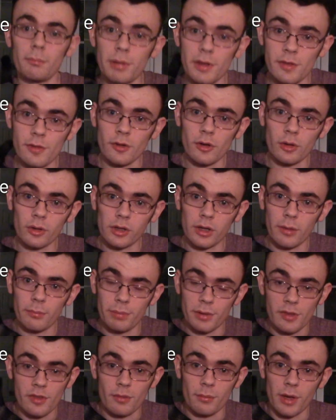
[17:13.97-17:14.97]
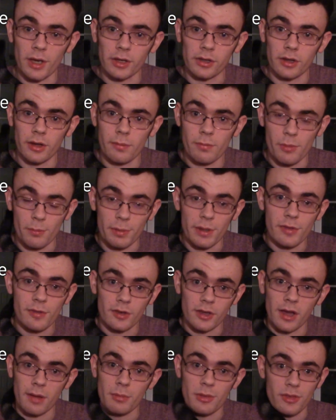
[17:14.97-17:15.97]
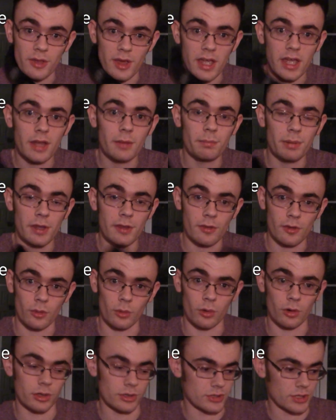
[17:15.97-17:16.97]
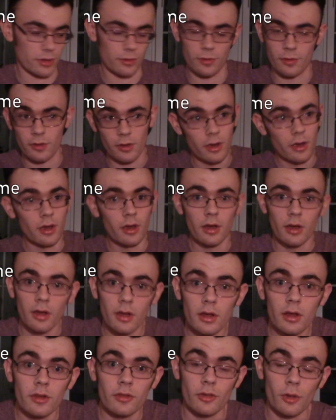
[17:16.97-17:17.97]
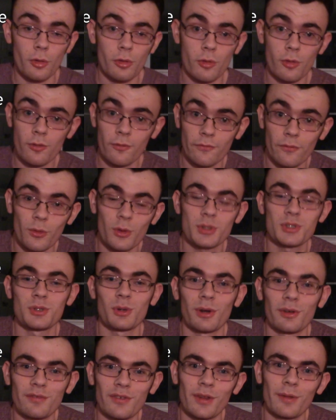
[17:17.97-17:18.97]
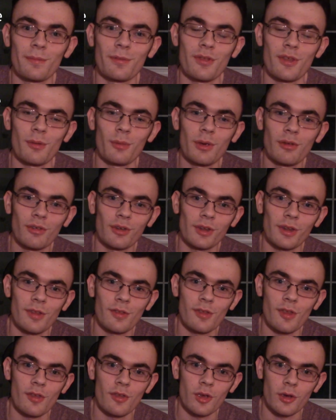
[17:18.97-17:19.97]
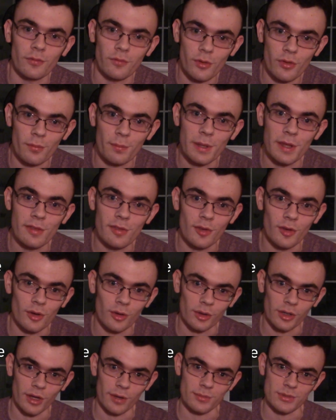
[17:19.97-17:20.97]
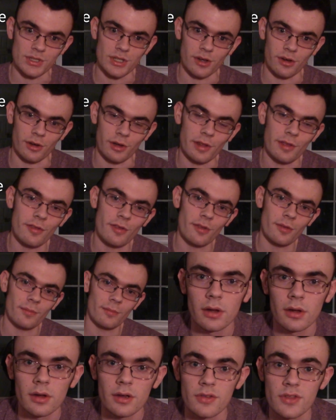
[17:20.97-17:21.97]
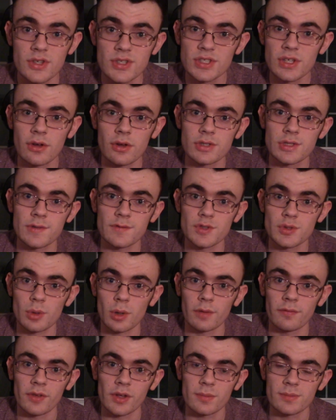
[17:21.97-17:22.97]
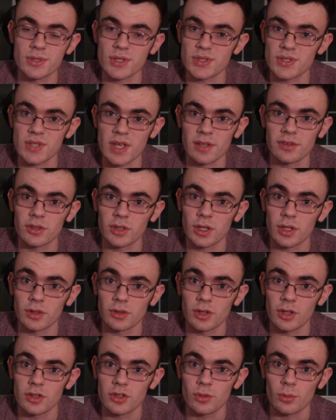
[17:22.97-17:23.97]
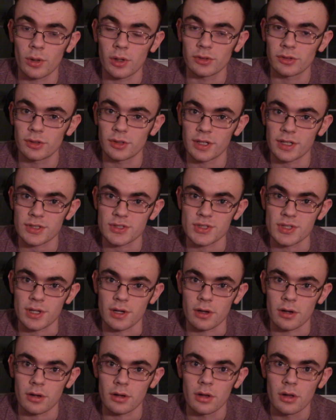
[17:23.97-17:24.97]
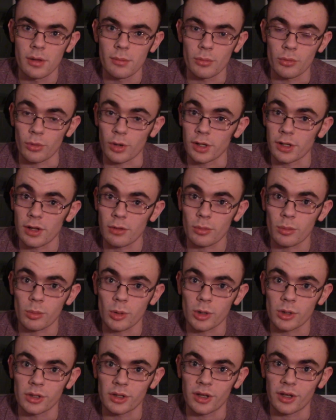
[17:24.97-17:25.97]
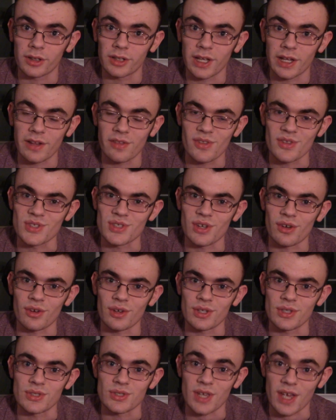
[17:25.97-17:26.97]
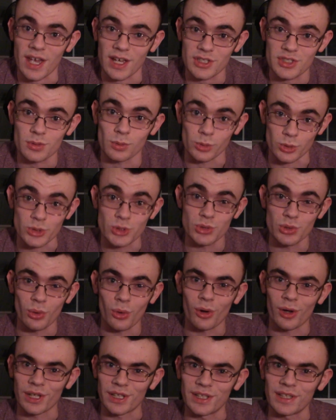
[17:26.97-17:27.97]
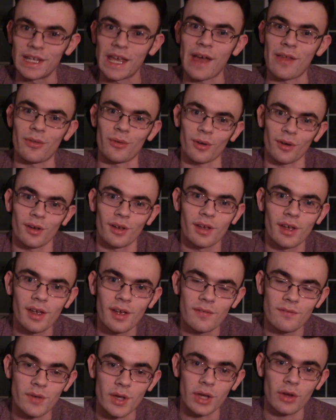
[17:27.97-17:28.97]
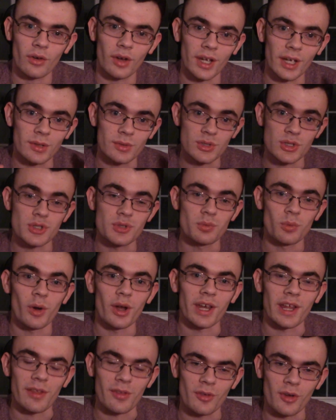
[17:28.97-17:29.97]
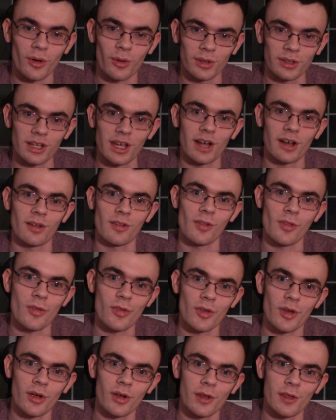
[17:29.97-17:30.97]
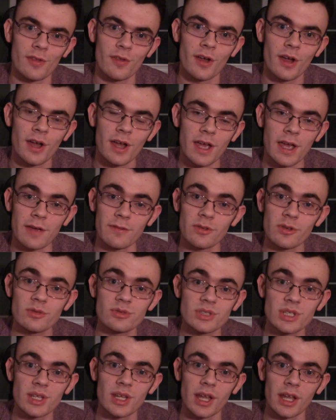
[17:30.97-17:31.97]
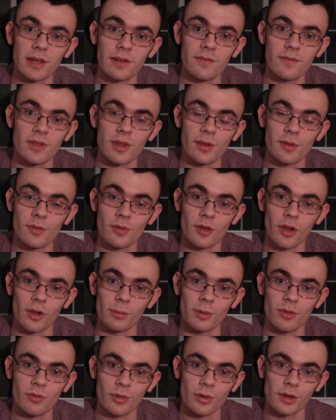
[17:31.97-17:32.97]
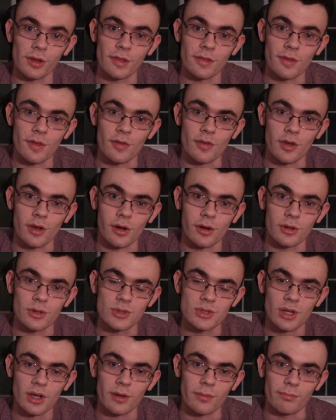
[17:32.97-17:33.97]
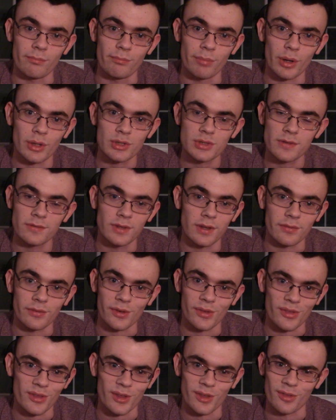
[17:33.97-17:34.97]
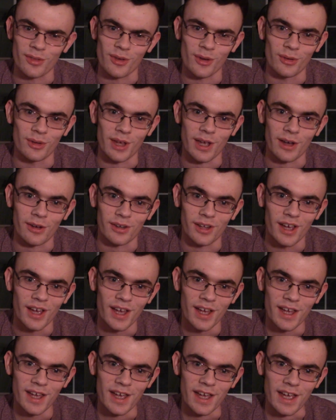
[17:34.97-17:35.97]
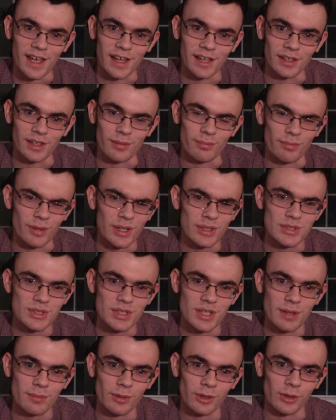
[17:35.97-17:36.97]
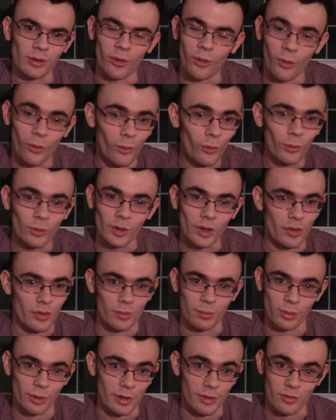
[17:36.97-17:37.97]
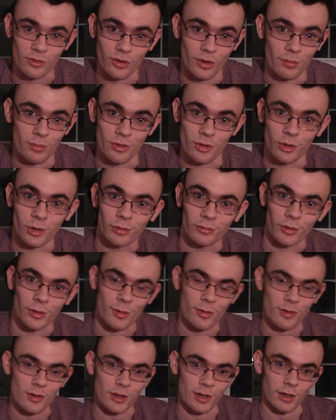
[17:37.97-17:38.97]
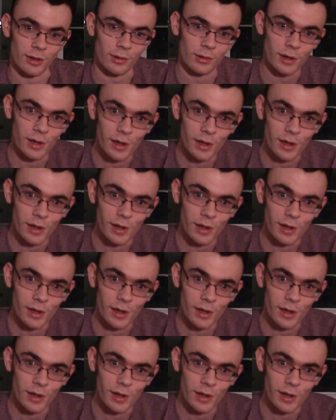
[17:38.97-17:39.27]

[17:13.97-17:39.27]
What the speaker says: No Come, Pizza Might Come, The Pizza Cometh, and Pizza Origins. Those are the 4 short films that we released this year for the Pizza No Come series. This series of short films is set to continue on to next year, but right now we're working on getting the series' actual story together. Figuring out just what is going down in the series. If you've seen any of the installments released this year, you saw a bunch of different things go down, and it might seem like a whole other Breadcrumbs universe to you.